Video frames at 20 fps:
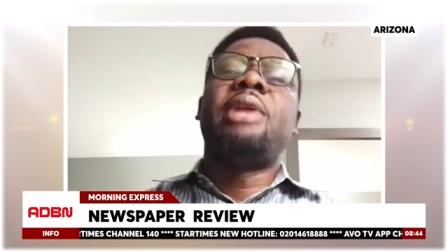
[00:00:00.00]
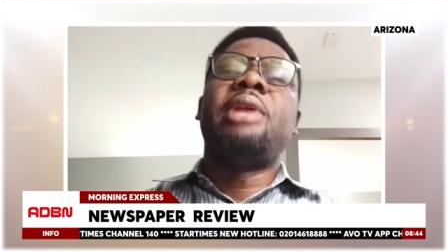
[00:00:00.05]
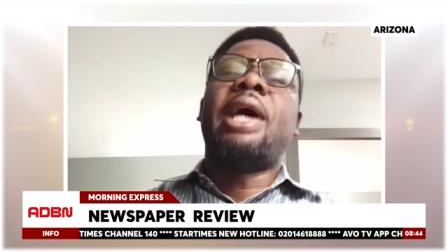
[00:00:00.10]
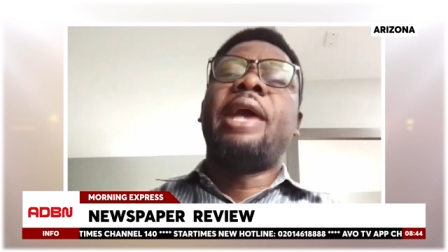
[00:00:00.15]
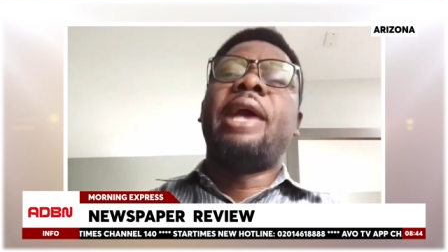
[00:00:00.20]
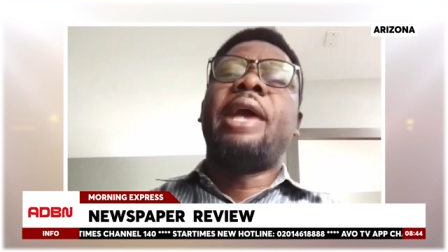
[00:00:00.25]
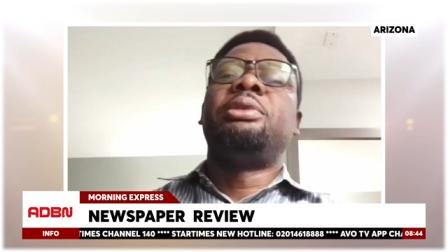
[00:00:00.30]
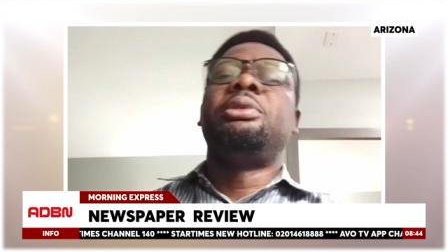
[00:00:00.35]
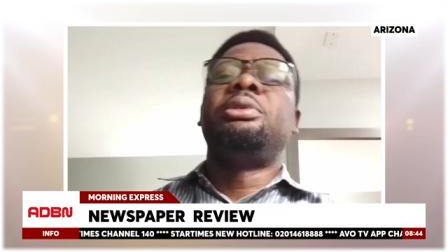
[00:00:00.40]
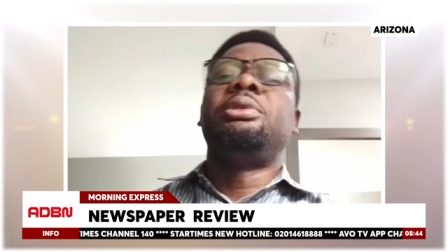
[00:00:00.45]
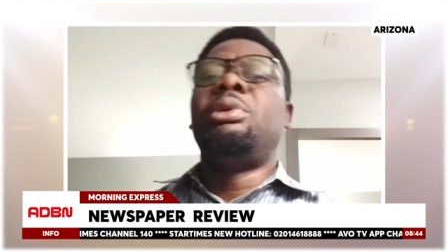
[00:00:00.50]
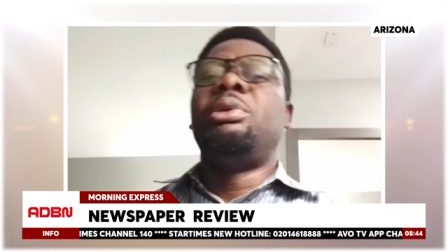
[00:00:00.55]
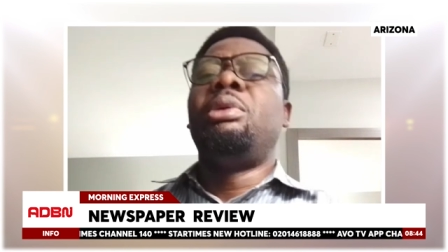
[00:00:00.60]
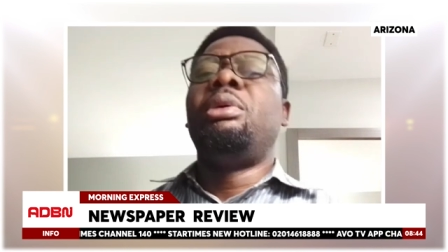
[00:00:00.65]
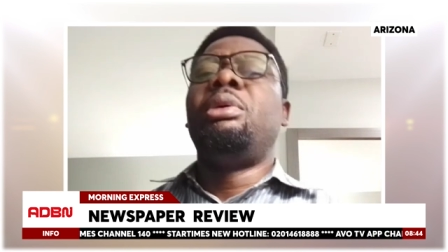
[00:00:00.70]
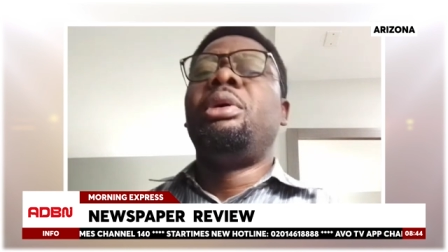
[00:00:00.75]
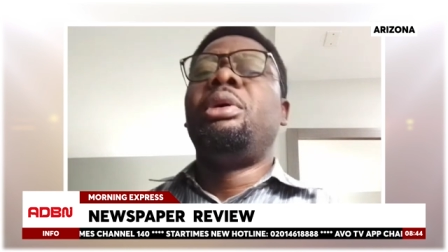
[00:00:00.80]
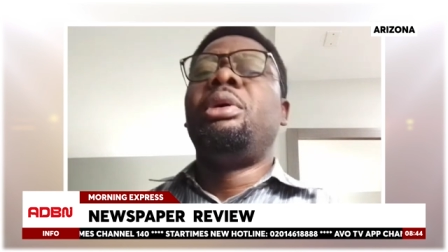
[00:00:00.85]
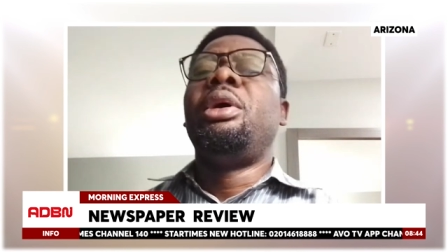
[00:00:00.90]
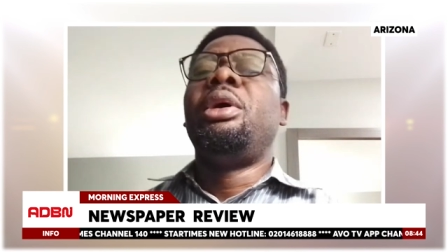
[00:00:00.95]
I don't
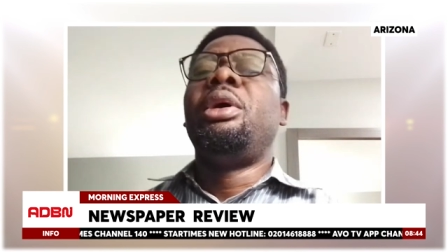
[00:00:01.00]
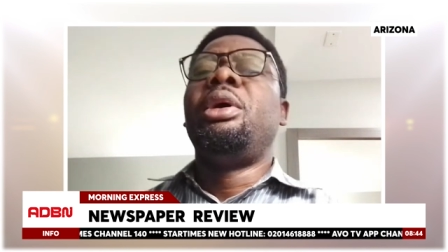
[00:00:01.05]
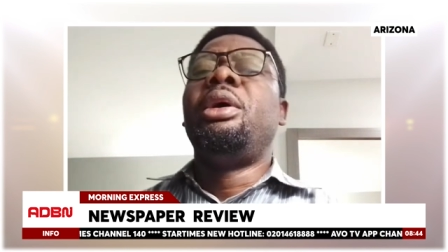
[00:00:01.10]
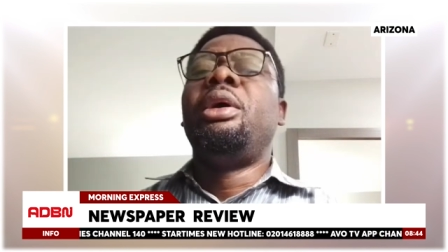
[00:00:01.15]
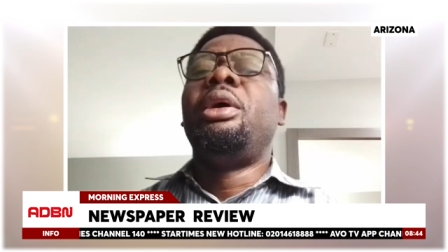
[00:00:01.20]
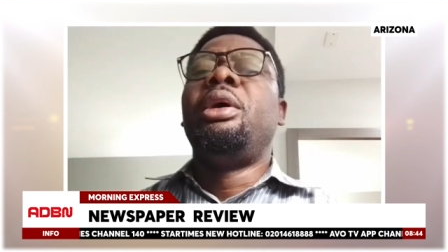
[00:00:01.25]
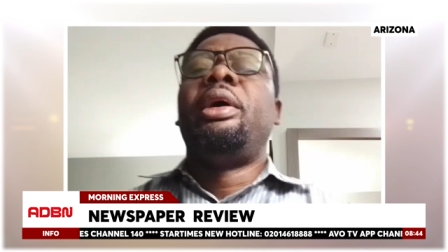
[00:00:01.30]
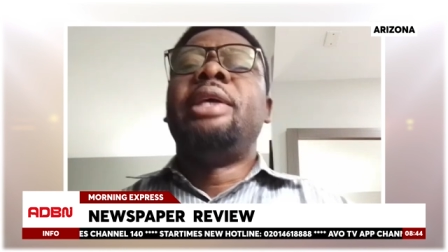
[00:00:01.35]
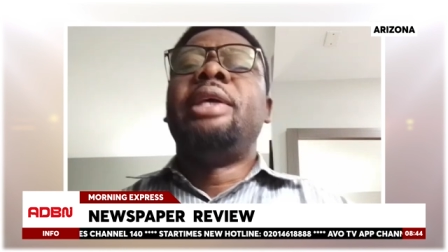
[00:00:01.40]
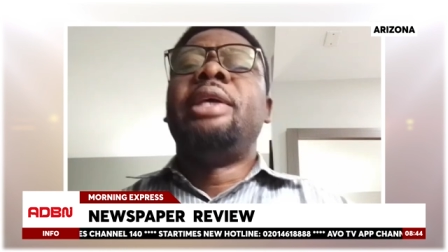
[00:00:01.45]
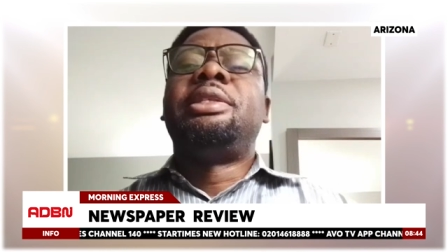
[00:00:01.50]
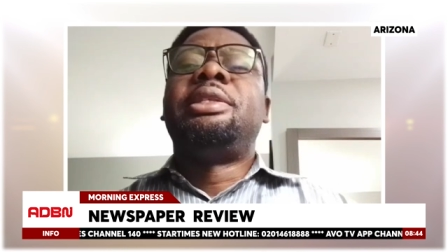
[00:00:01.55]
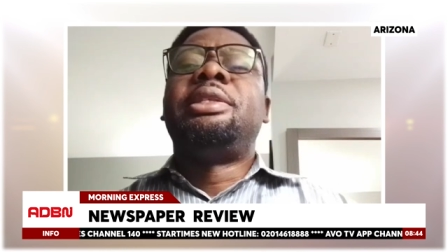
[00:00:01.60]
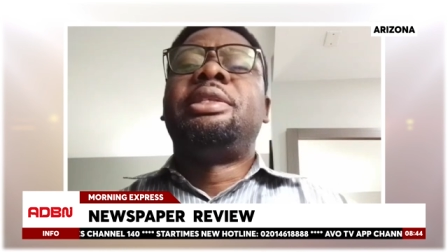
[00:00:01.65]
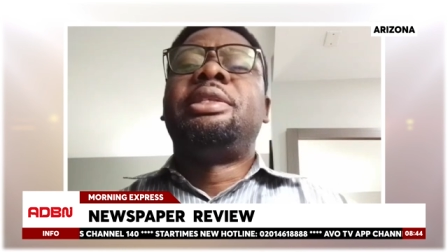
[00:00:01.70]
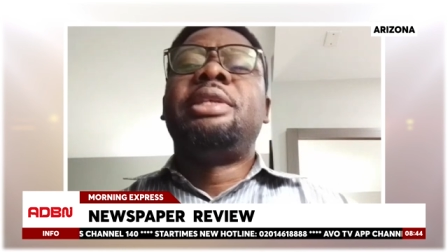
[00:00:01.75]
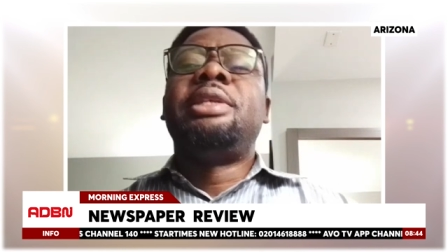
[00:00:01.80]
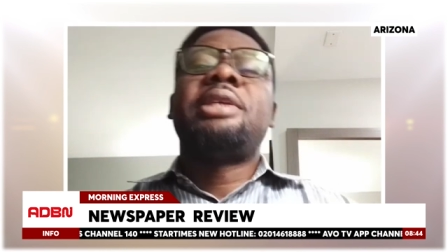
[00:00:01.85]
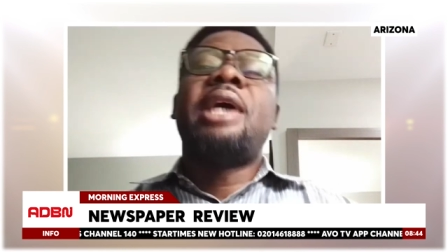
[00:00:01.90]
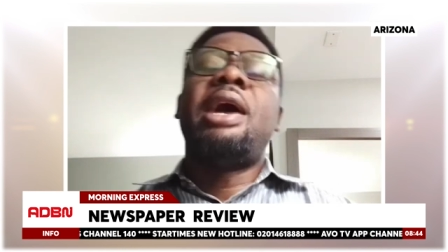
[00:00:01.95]
know, is
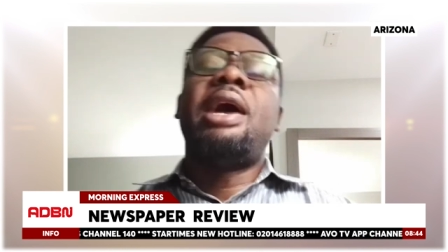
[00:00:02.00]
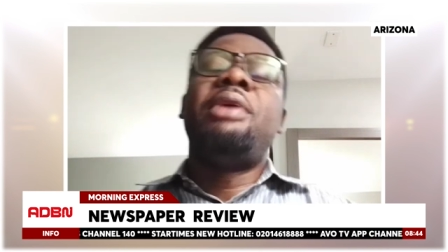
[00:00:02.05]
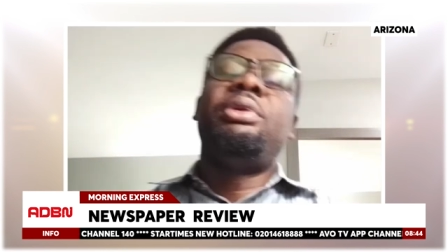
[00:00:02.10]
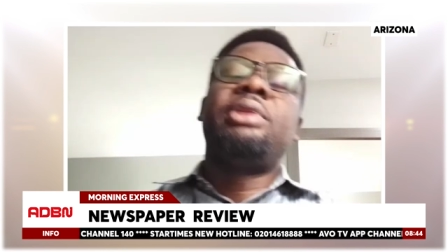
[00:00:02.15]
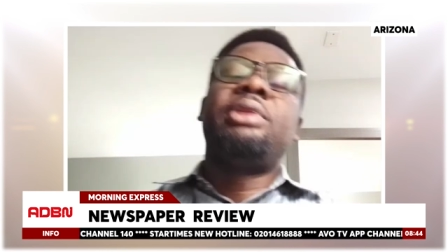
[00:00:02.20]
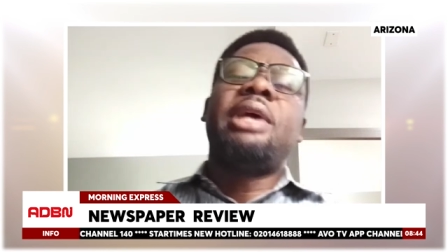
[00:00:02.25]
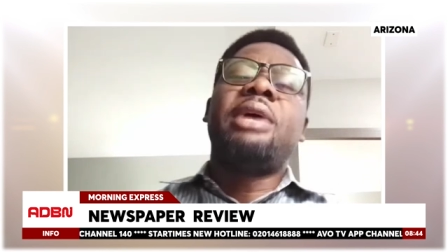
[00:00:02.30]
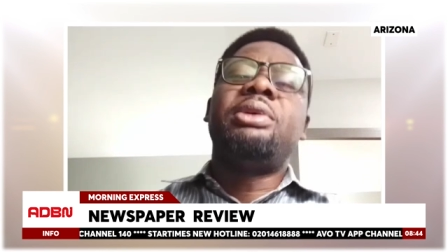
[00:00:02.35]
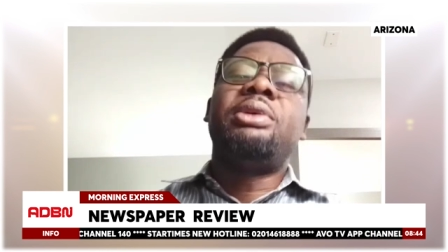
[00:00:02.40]
this how other